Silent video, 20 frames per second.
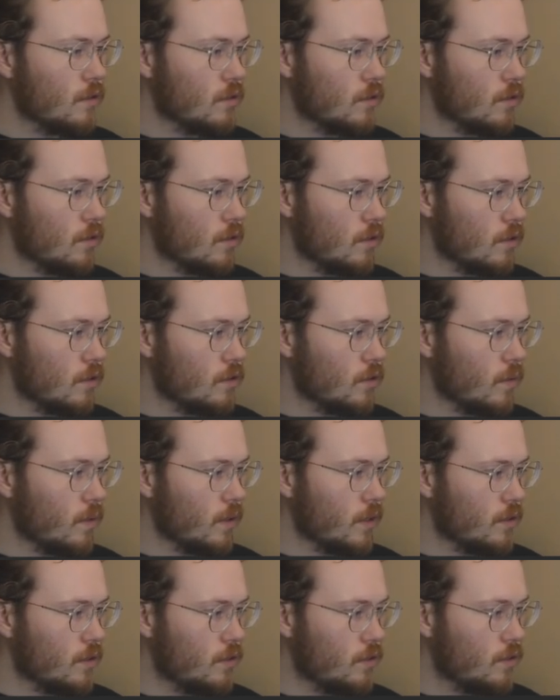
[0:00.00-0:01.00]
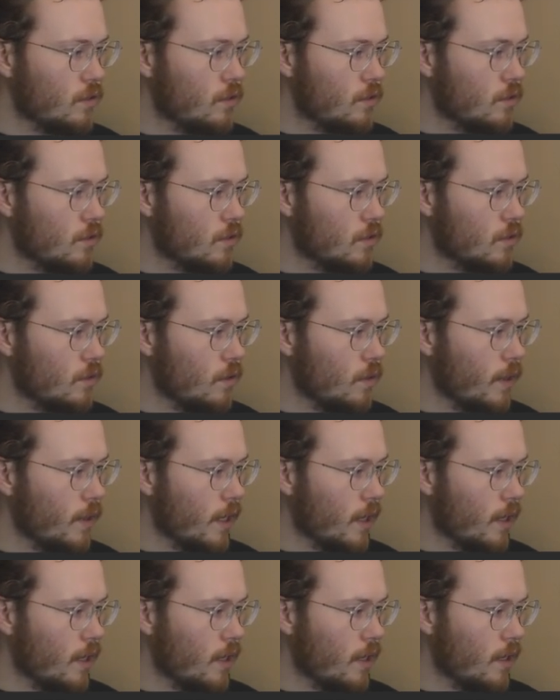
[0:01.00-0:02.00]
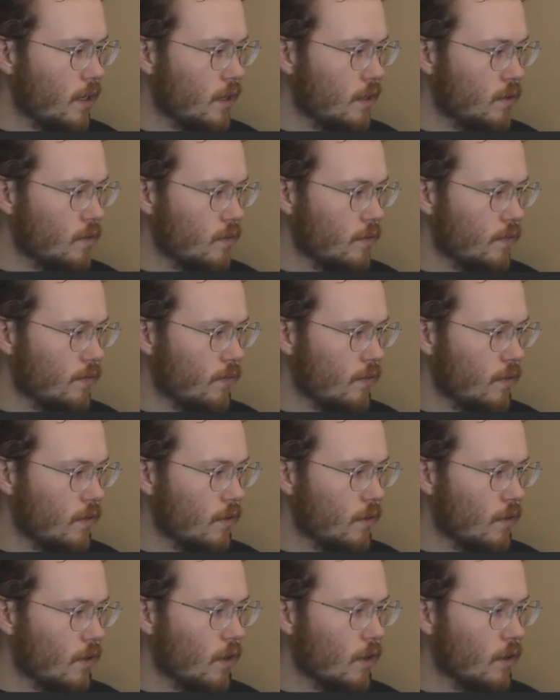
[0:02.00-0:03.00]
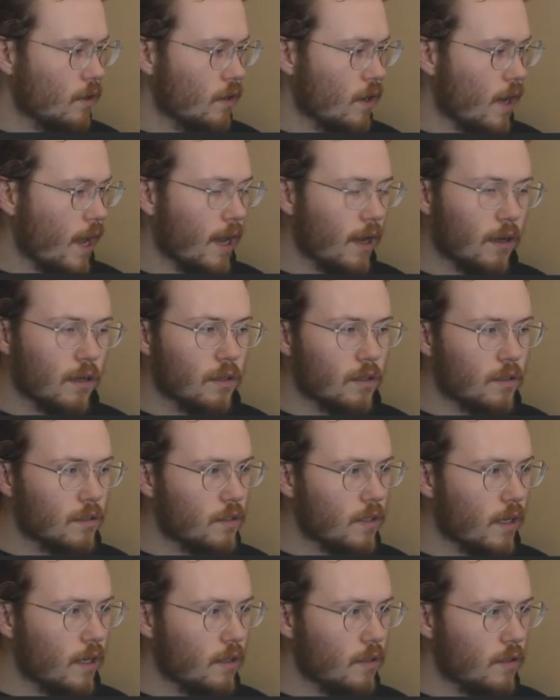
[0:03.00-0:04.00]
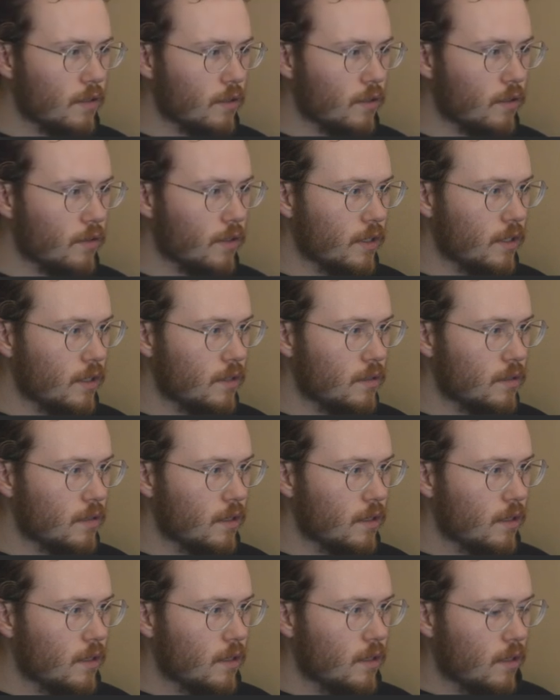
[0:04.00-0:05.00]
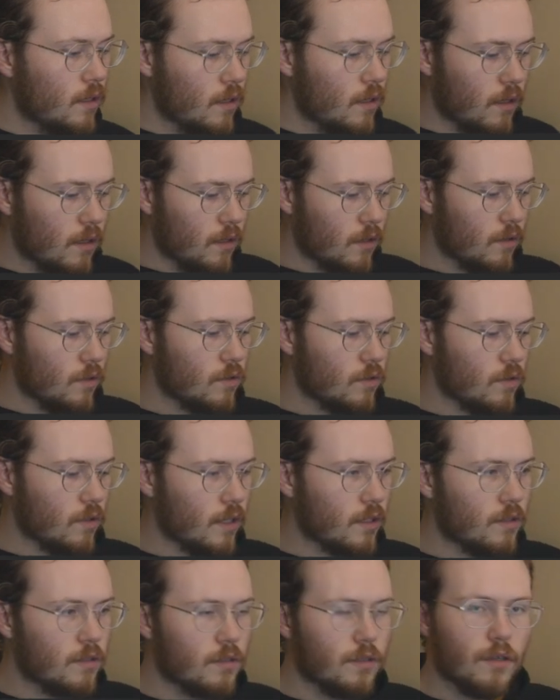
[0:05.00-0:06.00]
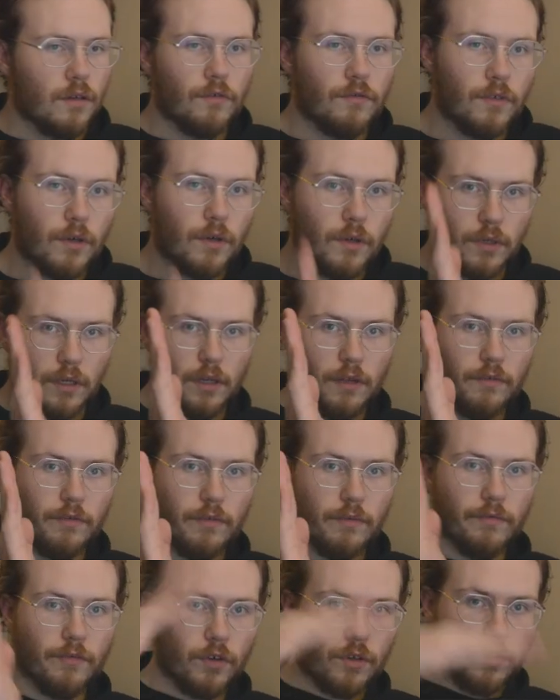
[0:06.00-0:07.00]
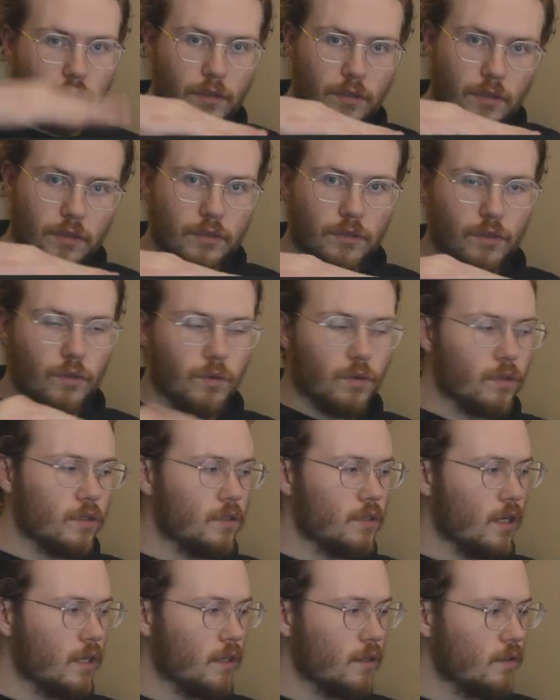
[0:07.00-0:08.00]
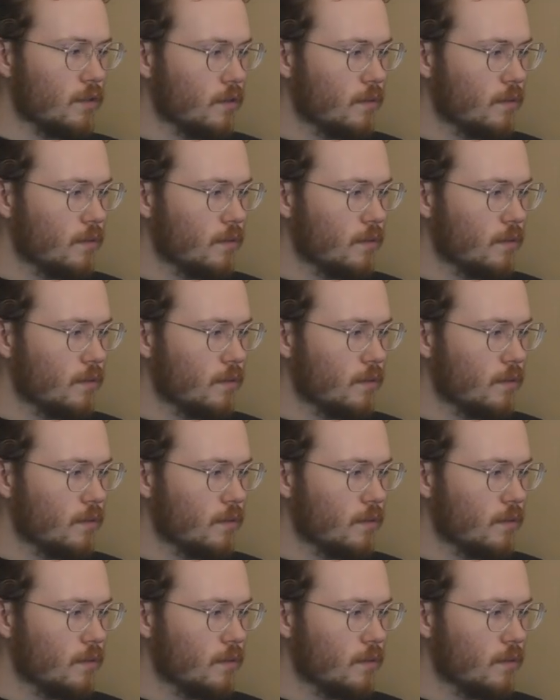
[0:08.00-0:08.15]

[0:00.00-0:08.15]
And so what it's doing is our angle is 90 degrees. So that's rotating from vertical to horizontal.